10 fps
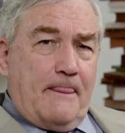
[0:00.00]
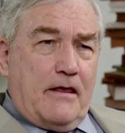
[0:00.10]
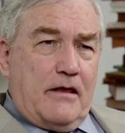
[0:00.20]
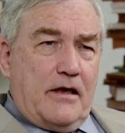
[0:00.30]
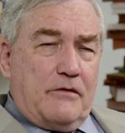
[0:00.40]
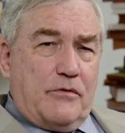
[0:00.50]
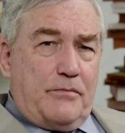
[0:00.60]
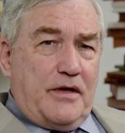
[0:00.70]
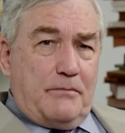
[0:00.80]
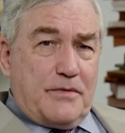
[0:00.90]
it would
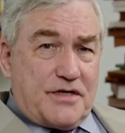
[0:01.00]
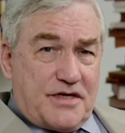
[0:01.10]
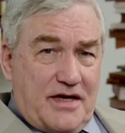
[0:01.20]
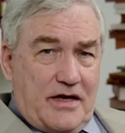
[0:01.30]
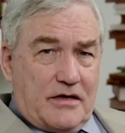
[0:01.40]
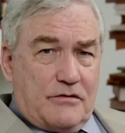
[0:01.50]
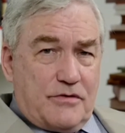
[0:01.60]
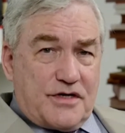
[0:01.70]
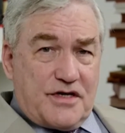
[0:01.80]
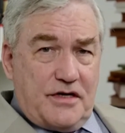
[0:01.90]
be a mistake to
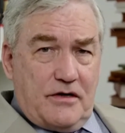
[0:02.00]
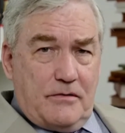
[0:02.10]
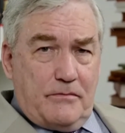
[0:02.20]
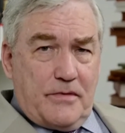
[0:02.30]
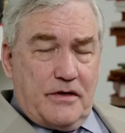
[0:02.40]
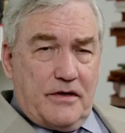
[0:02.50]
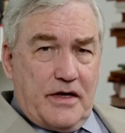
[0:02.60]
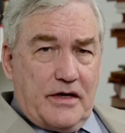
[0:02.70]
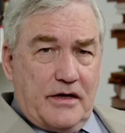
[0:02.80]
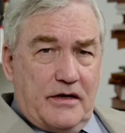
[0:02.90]
assume
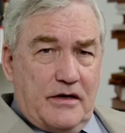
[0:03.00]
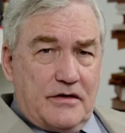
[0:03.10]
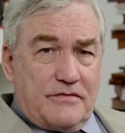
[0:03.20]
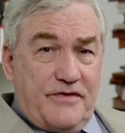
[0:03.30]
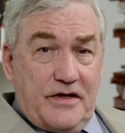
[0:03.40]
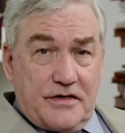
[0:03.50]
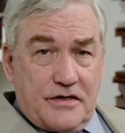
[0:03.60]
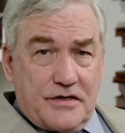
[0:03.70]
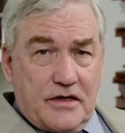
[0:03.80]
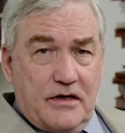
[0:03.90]
that it is finished
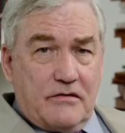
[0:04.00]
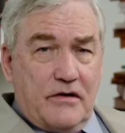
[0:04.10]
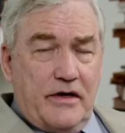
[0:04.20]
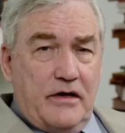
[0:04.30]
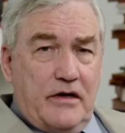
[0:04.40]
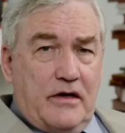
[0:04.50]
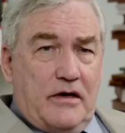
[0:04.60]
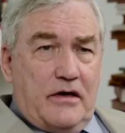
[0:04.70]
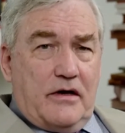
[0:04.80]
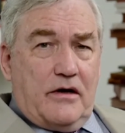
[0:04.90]
as a country,
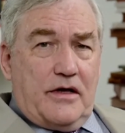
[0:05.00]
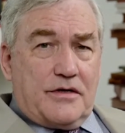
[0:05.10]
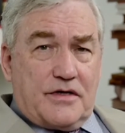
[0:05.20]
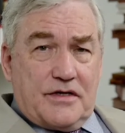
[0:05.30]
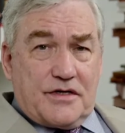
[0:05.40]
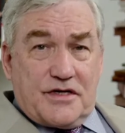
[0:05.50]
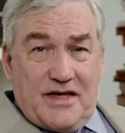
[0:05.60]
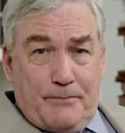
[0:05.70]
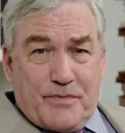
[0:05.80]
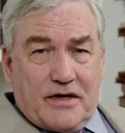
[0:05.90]
is in
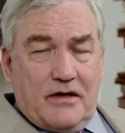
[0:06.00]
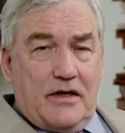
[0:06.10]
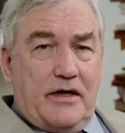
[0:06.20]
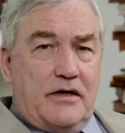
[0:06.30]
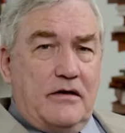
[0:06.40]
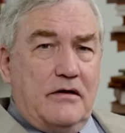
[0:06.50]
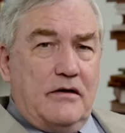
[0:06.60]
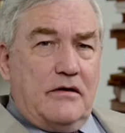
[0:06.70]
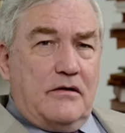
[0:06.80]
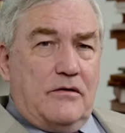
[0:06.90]
steep decline,
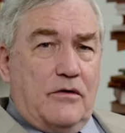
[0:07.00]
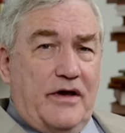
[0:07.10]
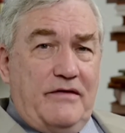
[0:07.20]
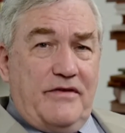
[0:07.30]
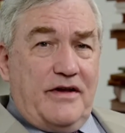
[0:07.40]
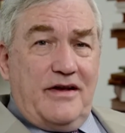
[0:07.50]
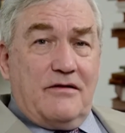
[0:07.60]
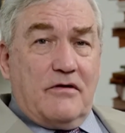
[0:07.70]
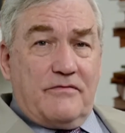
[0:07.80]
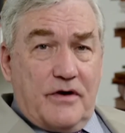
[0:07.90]
or even in
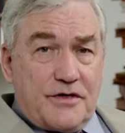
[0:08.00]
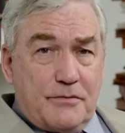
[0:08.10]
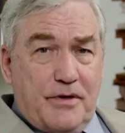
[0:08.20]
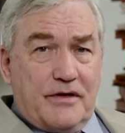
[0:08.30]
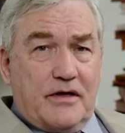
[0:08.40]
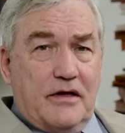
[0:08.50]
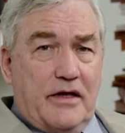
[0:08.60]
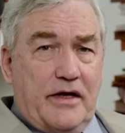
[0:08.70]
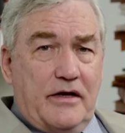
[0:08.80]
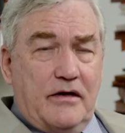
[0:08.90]
irreversible
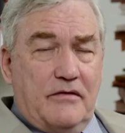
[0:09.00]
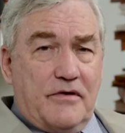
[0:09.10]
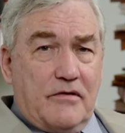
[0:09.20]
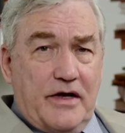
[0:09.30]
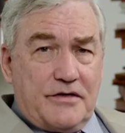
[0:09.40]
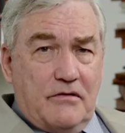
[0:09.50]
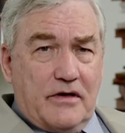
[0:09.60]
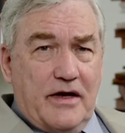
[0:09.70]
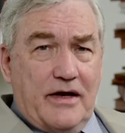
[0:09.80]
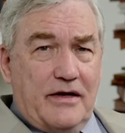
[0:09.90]
decline of a gradual
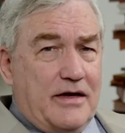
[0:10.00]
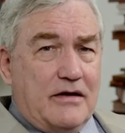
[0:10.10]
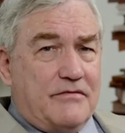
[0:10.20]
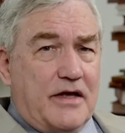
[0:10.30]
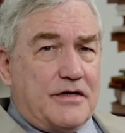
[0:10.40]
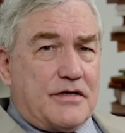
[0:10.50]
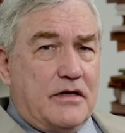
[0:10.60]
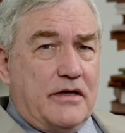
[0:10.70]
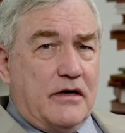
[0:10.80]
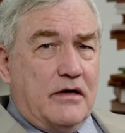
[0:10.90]
kind. None of that is
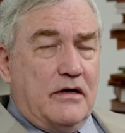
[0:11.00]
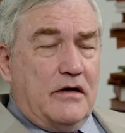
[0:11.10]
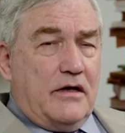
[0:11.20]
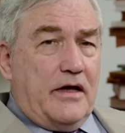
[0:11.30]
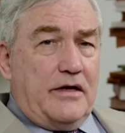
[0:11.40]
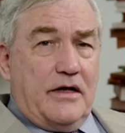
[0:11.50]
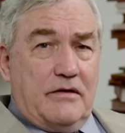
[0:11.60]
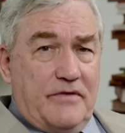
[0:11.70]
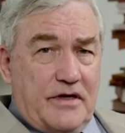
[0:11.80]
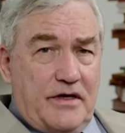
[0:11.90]
clear, and none
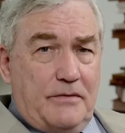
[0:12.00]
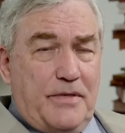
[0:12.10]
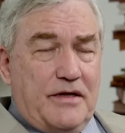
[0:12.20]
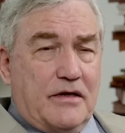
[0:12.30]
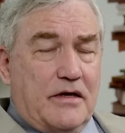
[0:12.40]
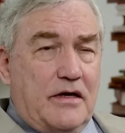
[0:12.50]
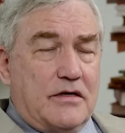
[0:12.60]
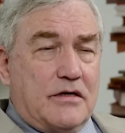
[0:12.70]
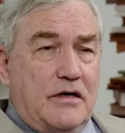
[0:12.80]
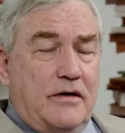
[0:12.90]
of it need be the case.